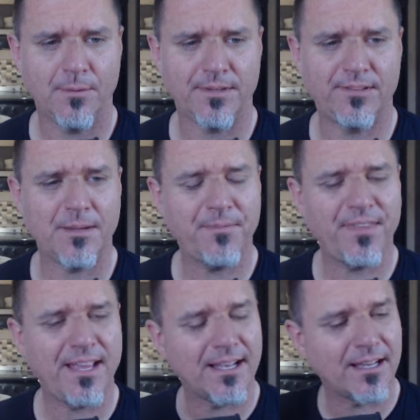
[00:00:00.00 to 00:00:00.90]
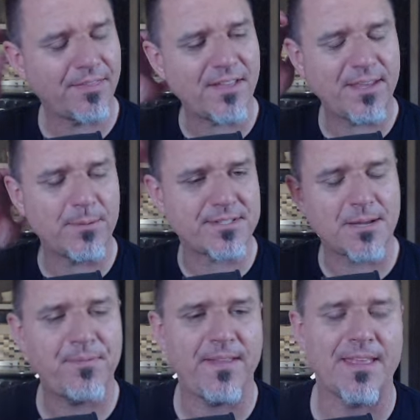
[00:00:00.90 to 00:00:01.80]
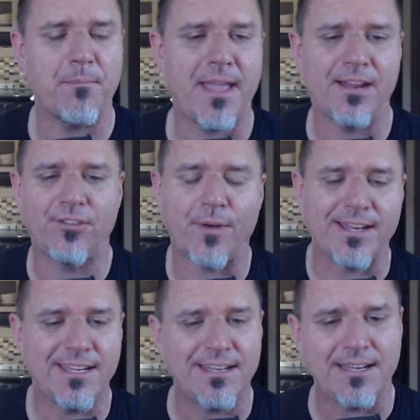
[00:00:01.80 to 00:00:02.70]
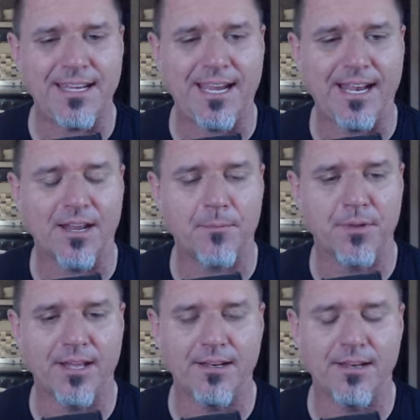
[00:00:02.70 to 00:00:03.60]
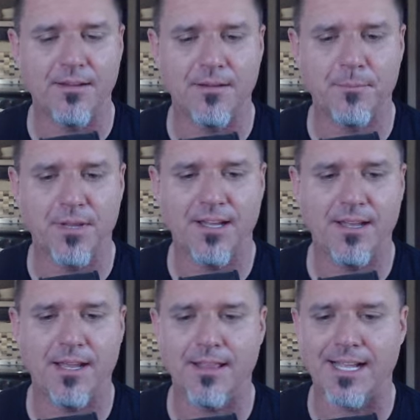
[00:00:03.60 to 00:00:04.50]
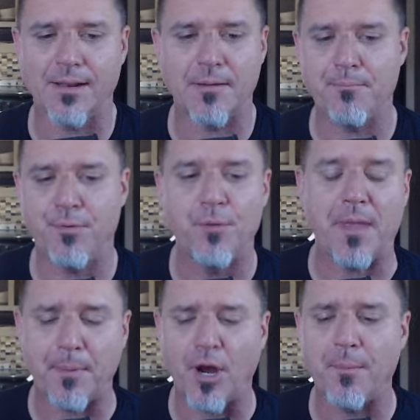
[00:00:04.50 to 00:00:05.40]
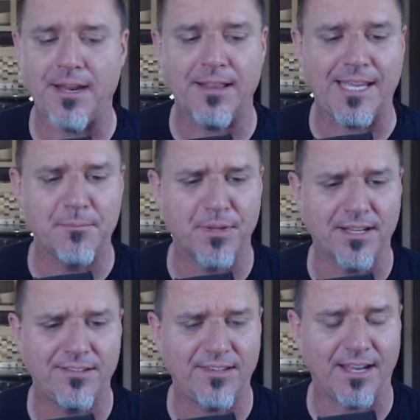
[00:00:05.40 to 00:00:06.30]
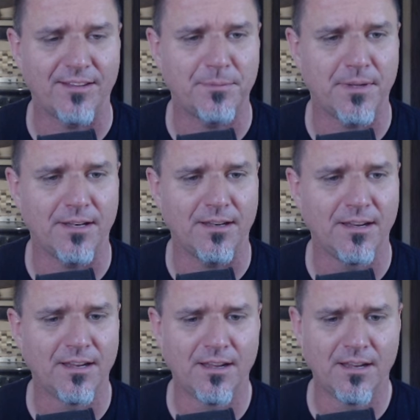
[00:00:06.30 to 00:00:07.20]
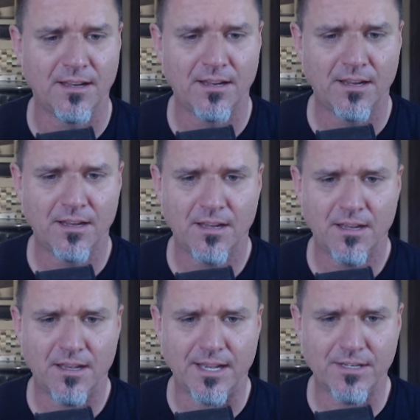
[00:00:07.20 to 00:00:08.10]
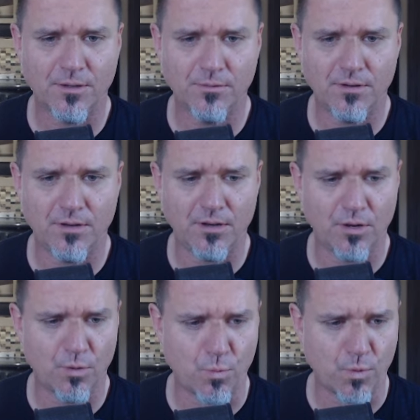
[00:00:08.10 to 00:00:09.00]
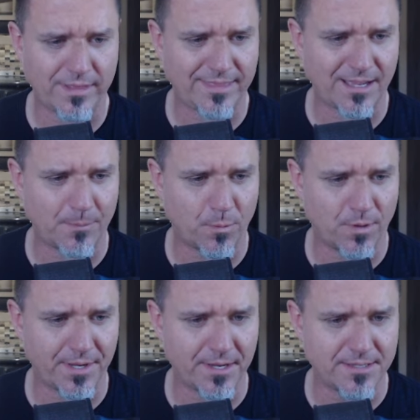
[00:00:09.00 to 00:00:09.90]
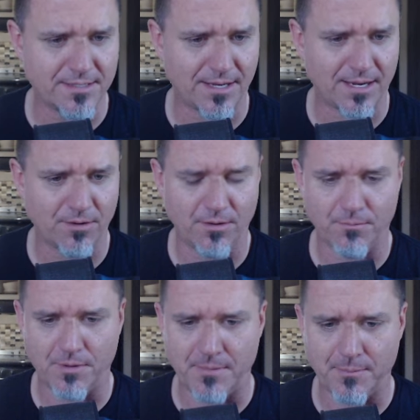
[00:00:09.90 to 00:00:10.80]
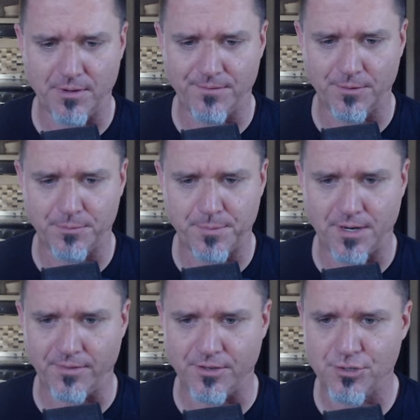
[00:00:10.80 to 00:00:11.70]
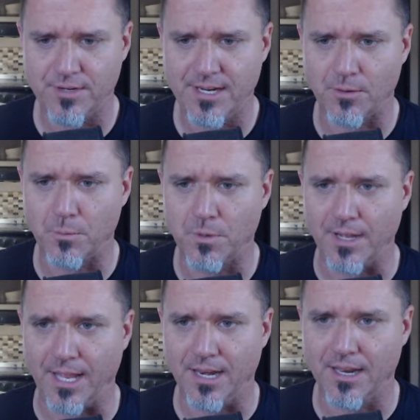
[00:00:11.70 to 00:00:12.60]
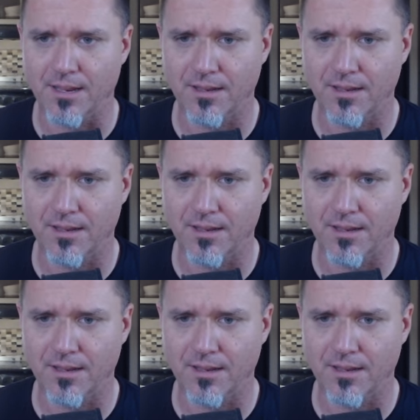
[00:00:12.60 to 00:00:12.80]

there was something I thought there was something that made it so I didn't need blood blood it like it, it, put me permanently in blood stance but I don't know what that was and I don't remember if it was part of the tree or what